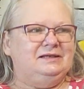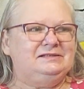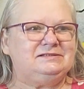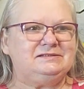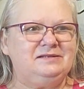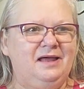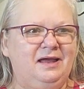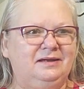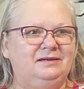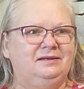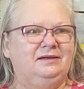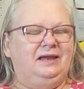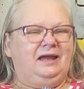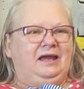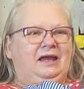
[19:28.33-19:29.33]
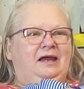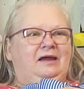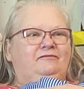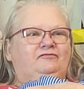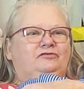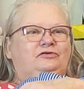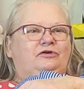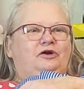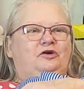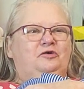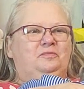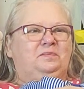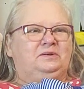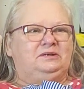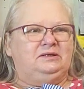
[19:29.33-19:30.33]
It's like after
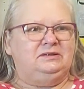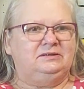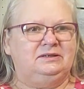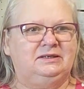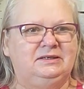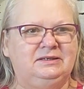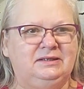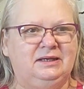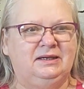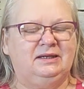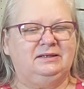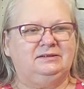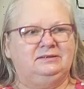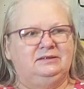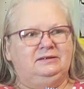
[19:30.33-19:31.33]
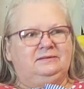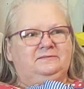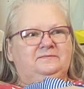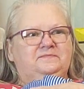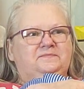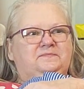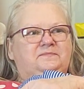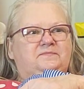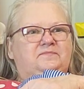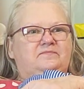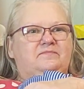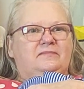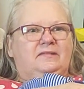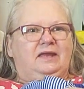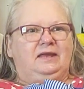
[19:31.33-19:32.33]
opening it and
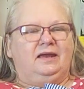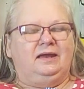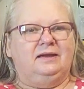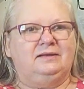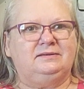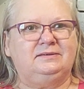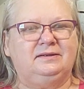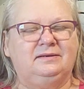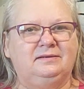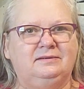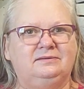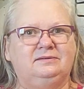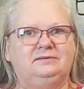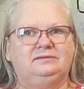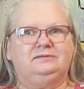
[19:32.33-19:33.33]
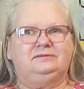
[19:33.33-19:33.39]
and uh,